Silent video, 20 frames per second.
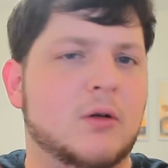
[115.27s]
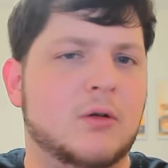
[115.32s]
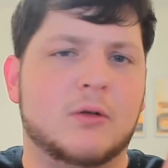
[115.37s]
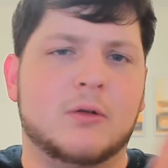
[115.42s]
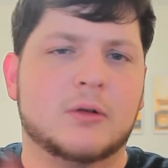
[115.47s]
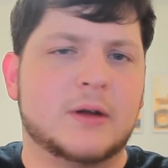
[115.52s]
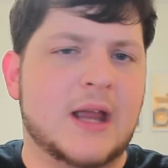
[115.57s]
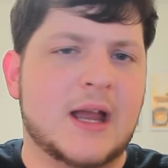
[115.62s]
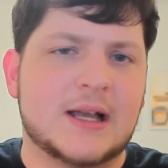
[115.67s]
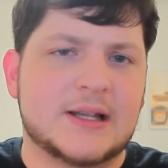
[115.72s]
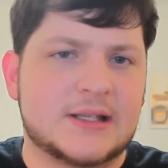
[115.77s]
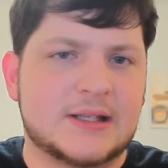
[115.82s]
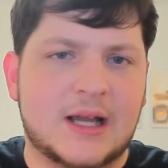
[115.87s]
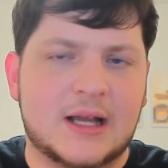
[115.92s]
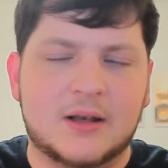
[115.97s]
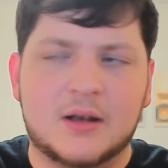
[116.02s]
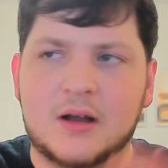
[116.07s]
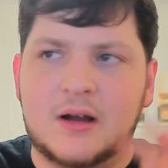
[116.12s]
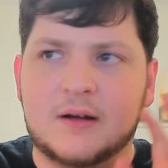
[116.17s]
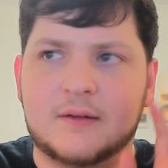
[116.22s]
Oh, yes,
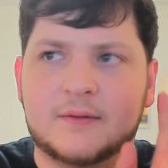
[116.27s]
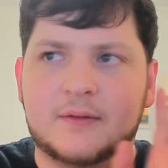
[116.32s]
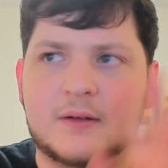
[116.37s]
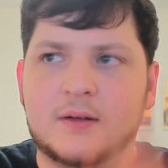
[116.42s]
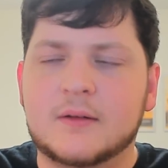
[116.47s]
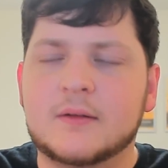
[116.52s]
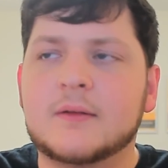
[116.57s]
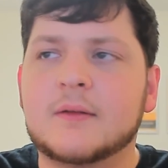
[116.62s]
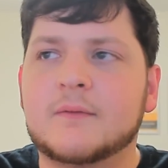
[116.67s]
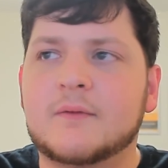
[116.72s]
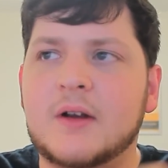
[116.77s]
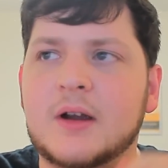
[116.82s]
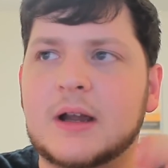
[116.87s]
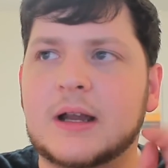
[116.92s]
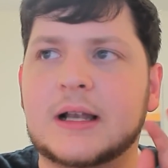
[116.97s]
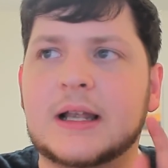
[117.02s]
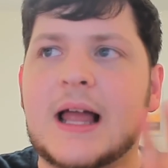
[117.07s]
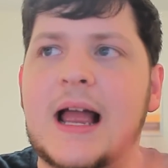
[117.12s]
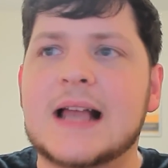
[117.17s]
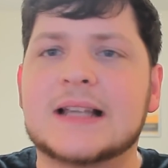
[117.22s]
I love
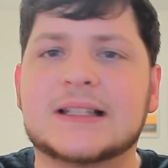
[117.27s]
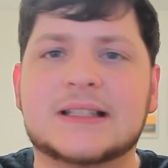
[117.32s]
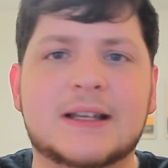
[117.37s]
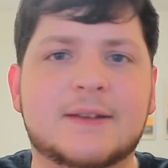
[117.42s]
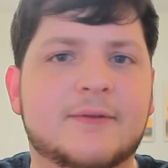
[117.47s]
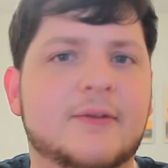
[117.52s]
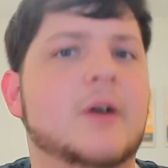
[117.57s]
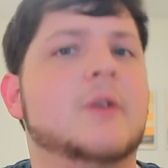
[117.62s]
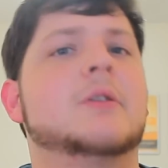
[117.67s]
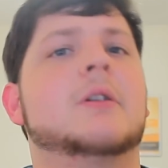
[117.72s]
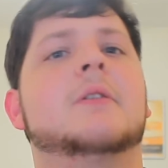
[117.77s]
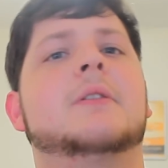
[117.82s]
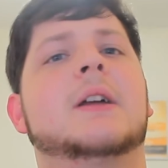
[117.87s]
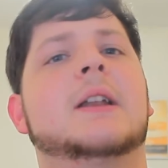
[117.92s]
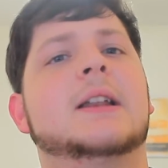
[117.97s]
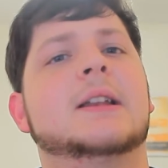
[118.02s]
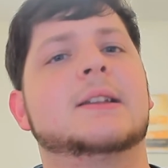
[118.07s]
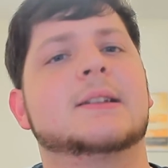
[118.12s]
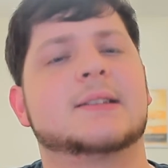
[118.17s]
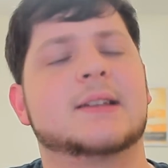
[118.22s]
very classy photo
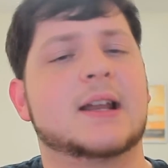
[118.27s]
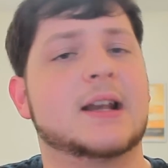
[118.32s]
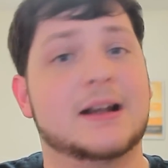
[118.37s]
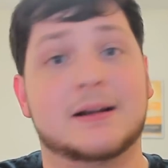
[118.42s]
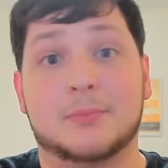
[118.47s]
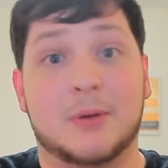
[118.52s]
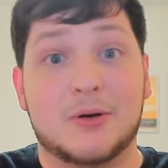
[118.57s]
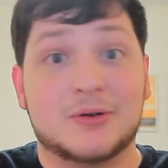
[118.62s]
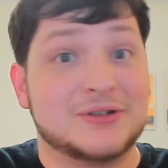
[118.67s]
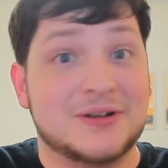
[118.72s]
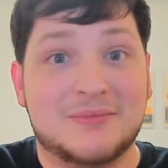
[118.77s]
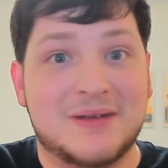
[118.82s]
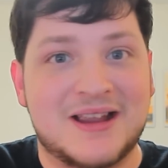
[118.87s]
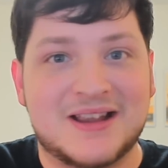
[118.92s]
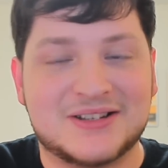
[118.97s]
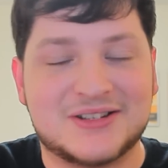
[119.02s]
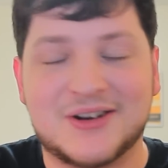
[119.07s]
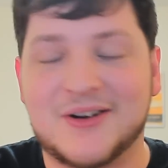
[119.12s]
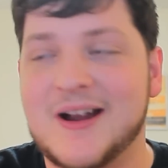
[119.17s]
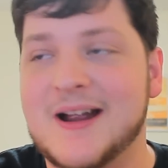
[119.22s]
that he decided to post on my
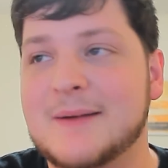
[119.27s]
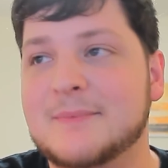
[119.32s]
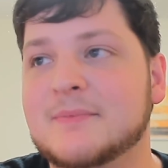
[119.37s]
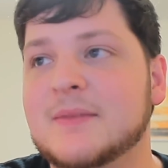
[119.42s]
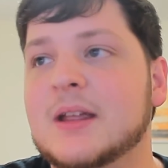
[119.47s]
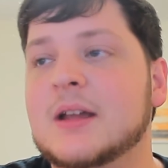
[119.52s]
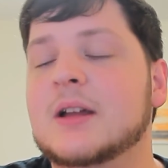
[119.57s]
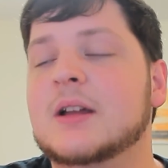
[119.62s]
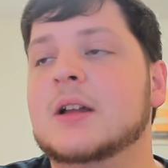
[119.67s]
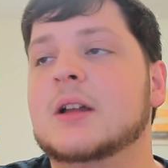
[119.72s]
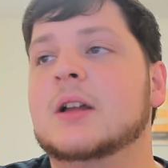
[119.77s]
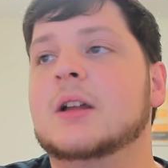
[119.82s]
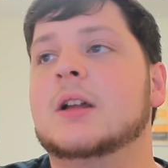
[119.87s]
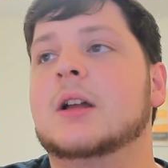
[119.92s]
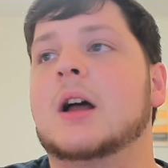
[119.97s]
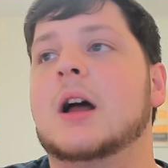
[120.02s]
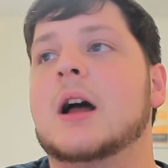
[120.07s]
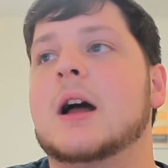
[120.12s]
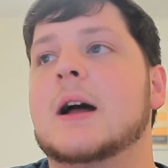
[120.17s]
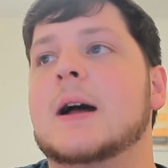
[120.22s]
Instagram.
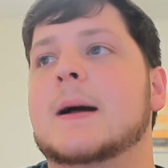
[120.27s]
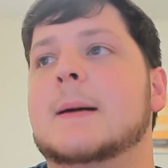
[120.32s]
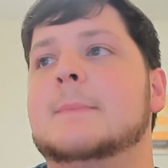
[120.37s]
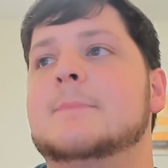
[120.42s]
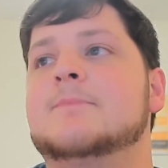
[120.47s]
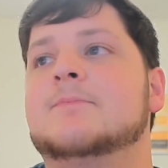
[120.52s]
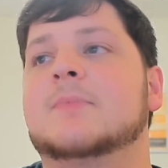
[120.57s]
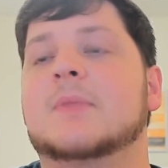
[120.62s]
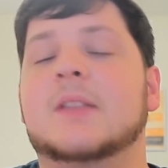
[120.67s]
Um,